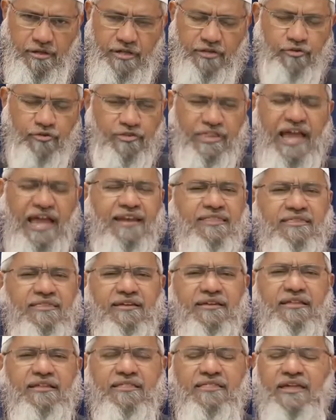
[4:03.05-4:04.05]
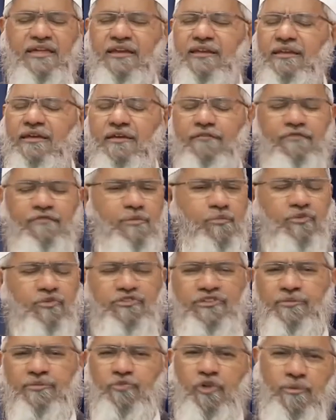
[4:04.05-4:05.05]
So that's the reason we
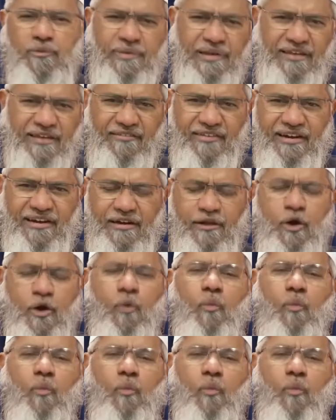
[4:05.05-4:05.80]
Muslims don't believe in it.